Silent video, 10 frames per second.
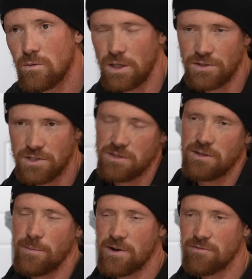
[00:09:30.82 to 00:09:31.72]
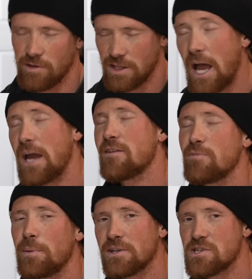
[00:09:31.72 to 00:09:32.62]
Well, just, I mean, for life,
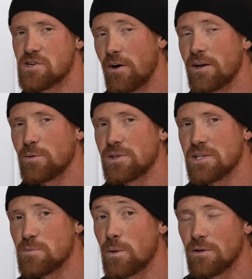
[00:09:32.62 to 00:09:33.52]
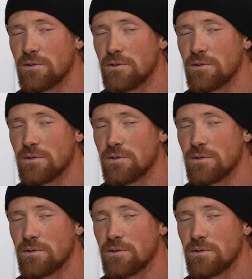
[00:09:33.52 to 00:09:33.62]
but starting with this build.